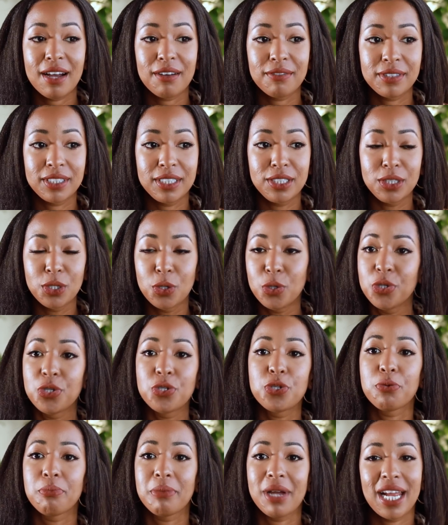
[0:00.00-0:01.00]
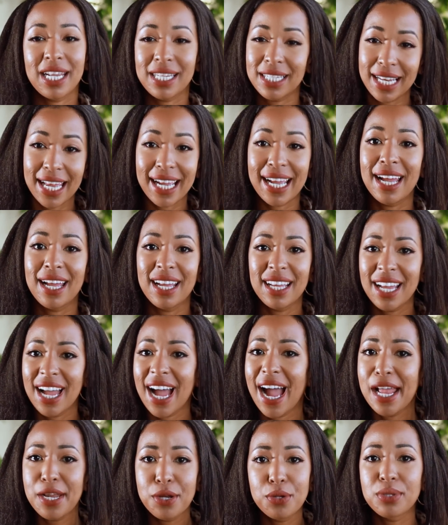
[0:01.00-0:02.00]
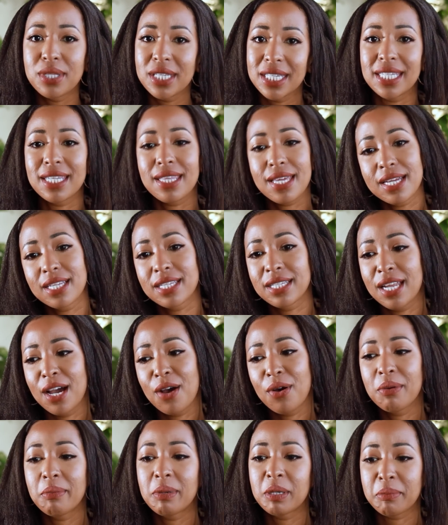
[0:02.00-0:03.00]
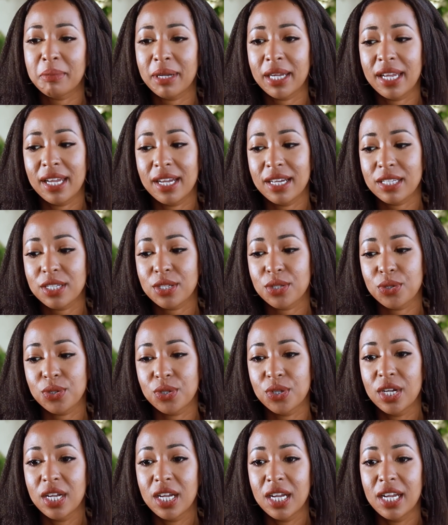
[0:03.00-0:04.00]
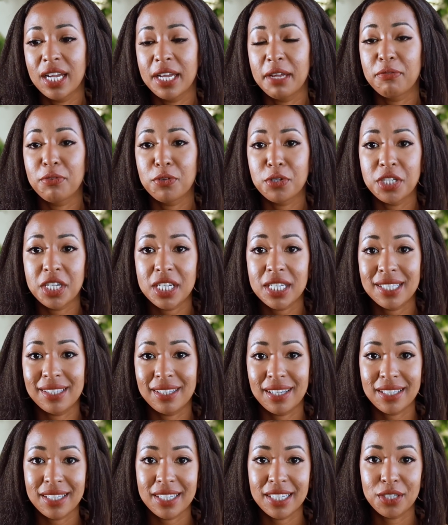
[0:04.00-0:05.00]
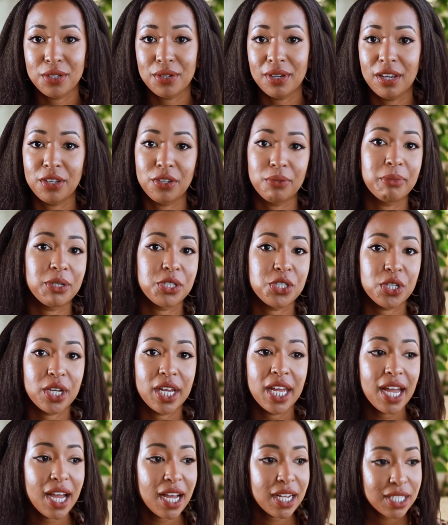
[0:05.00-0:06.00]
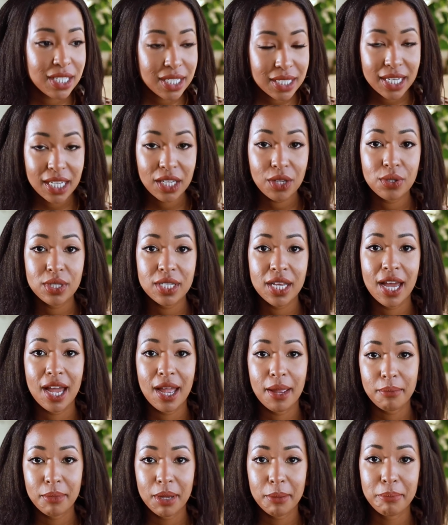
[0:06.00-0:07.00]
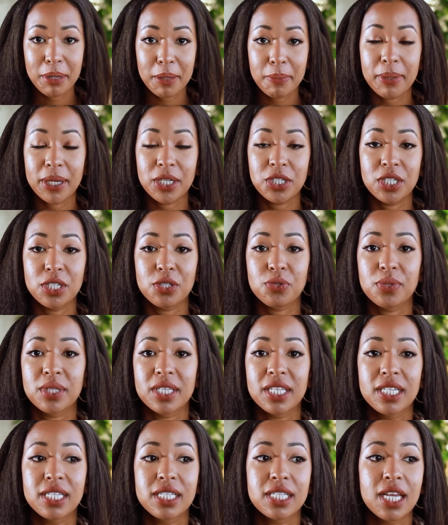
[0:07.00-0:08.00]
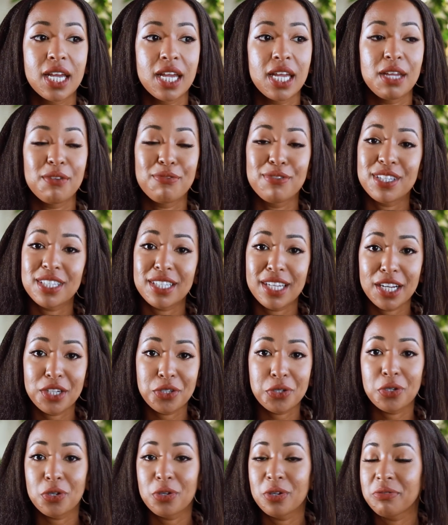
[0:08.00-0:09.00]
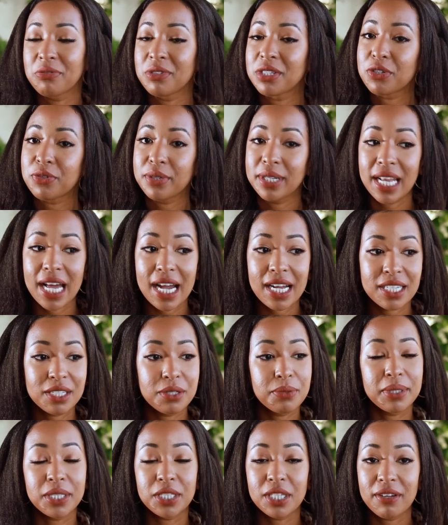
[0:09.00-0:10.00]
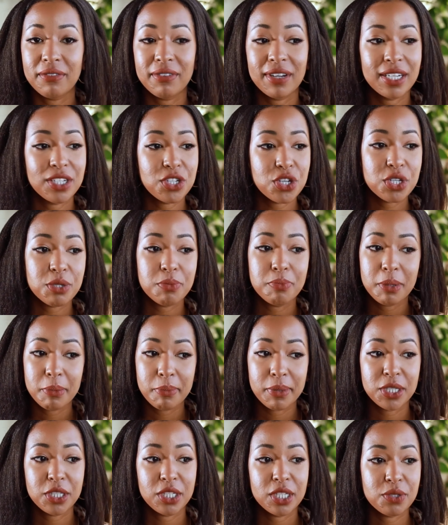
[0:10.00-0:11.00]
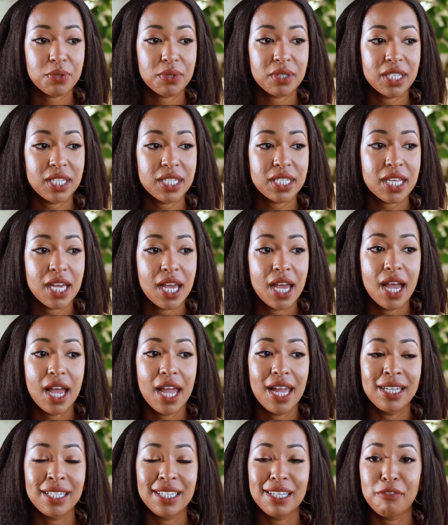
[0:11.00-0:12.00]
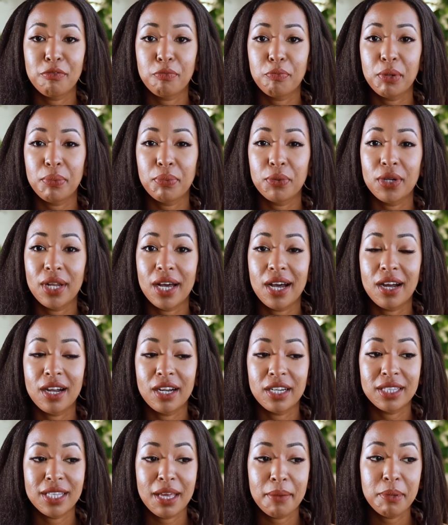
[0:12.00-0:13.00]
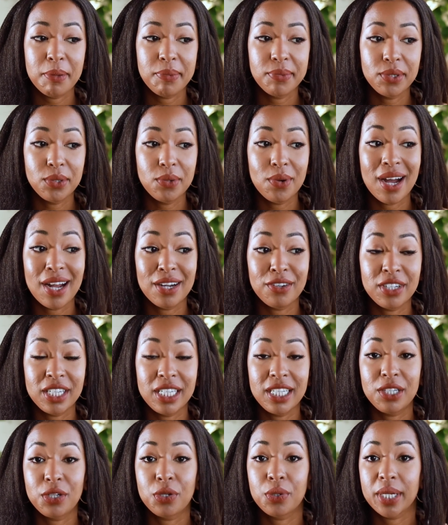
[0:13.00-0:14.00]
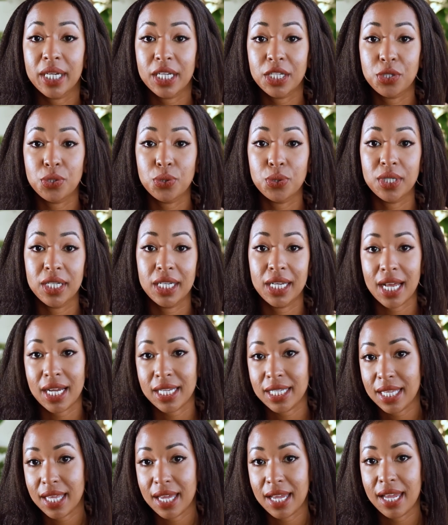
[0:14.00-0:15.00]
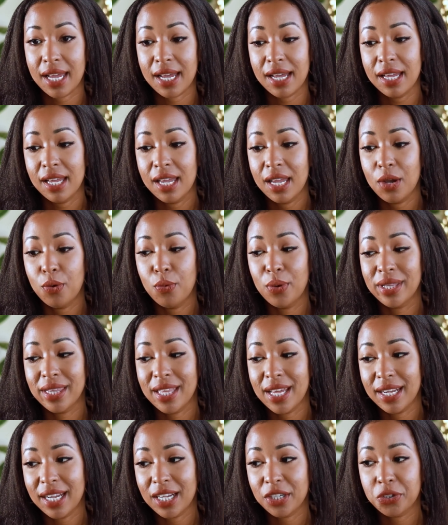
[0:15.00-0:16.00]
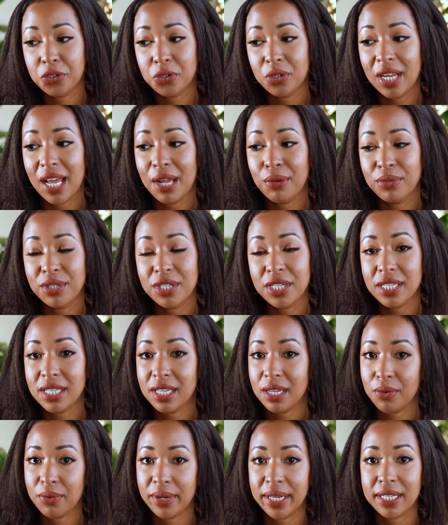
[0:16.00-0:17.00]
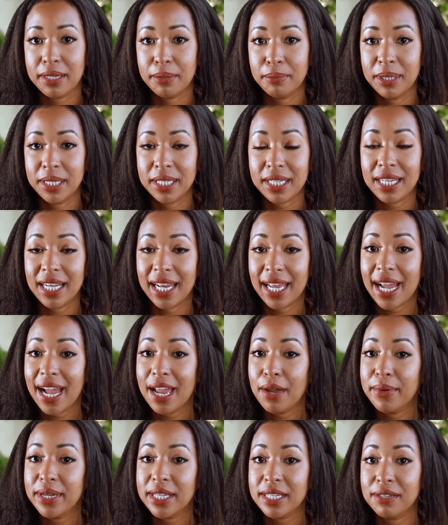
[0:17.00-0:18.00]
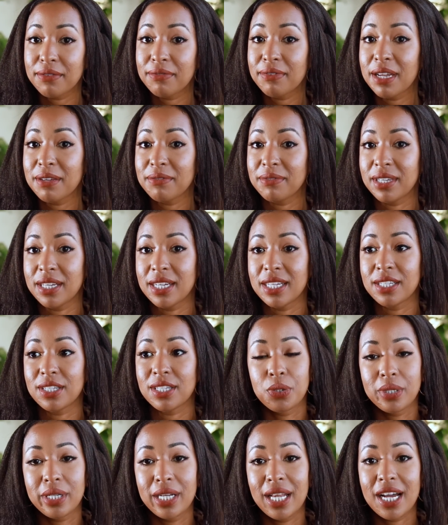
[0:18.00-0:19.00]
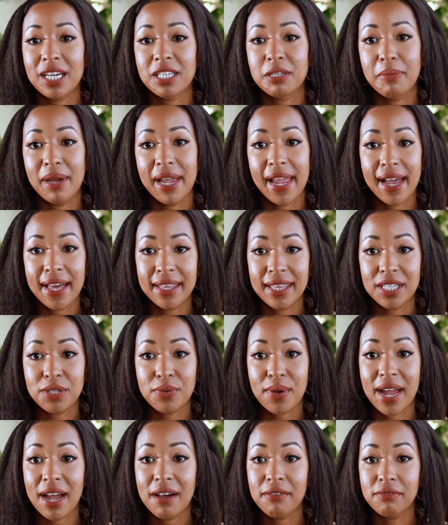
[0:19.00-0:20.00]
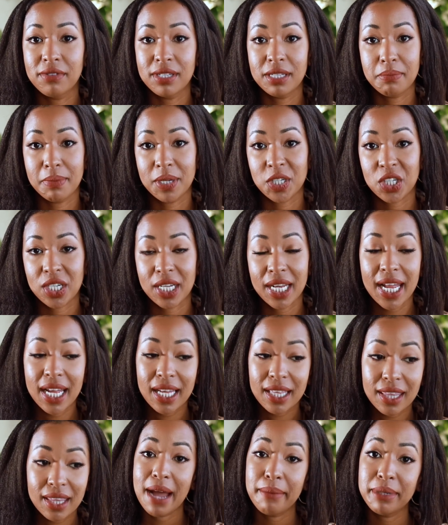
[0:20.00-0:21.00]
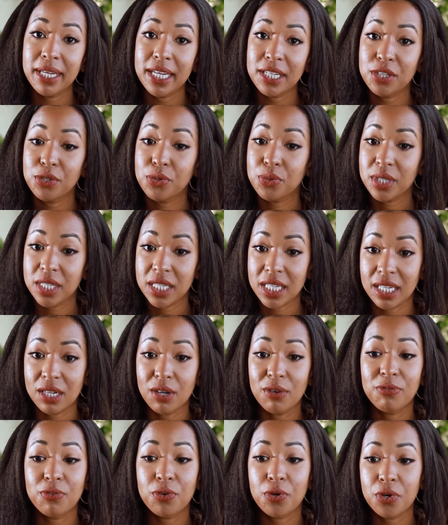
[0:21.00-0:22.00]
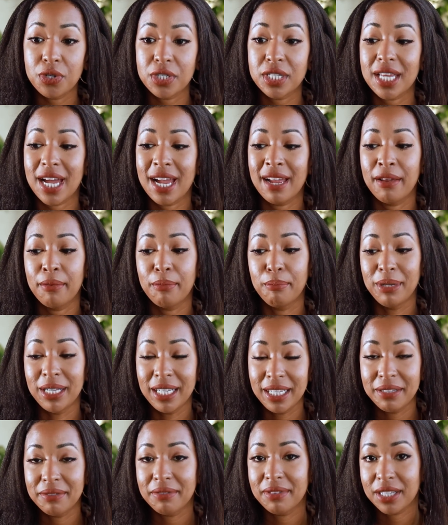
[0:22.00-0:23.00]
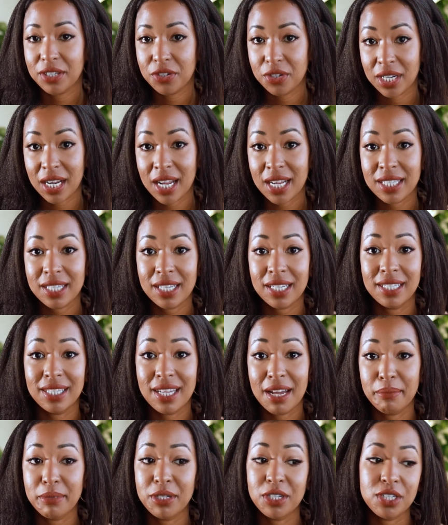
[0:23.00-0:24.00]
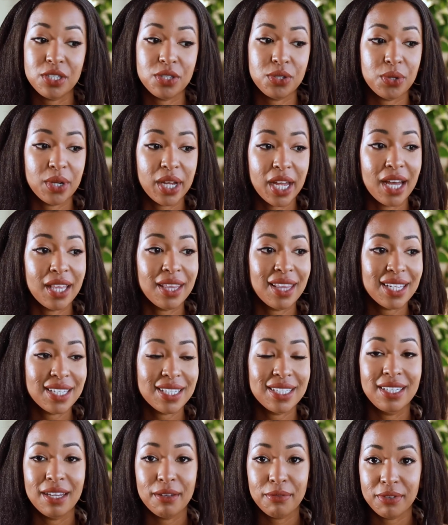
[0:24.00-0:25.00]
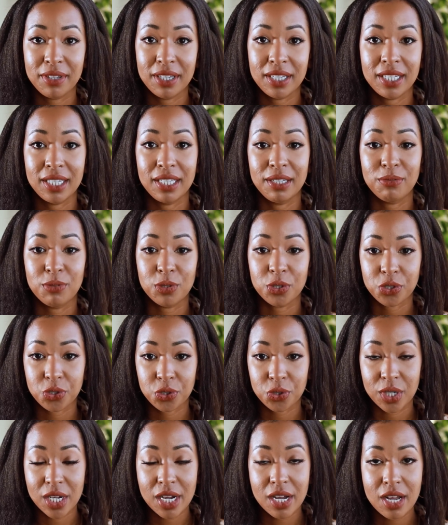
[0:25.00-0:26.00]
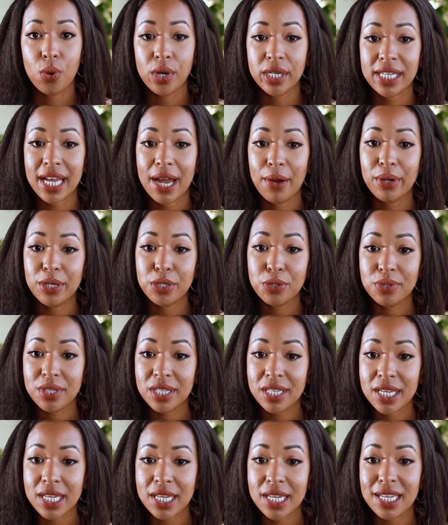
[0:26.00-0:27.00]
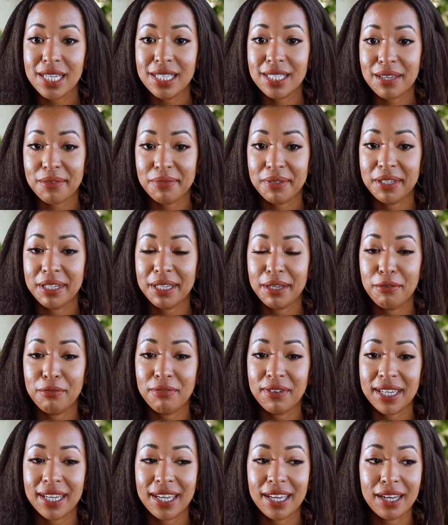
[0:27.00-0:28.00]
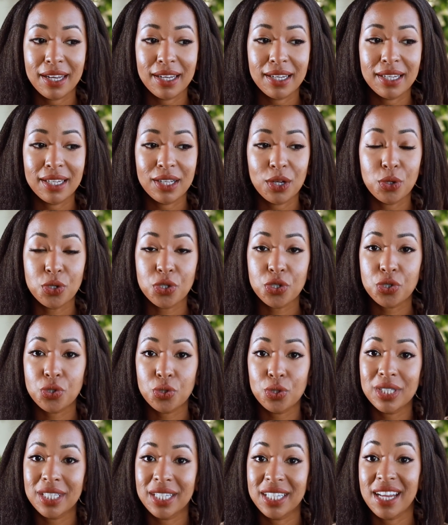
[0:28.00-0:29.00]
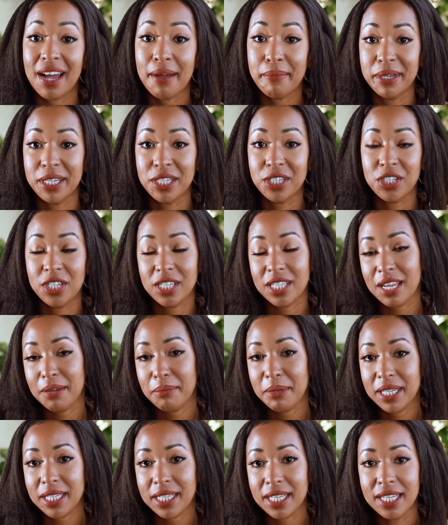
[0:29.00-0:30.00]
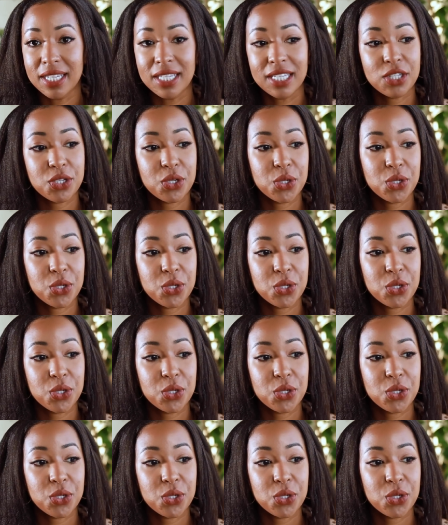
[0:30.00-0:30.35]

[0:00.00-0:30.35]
I've known I know these things now about my hair. So if you're just starting to learn about your hair, just take your time, be patient with it. If it's natural or if it's relaxed, whichever, just be patient with it. And if there are people who are really quick to relax their hair when they're natural, I would just say wait a bit. Like I waited 5 years to relax my hair. That's why I have this much length. I'm yet to see. Of course, I believe that relaxer damages your hair. That's definitely for sure. What I want to see is if I can control the damage. Does that make sense?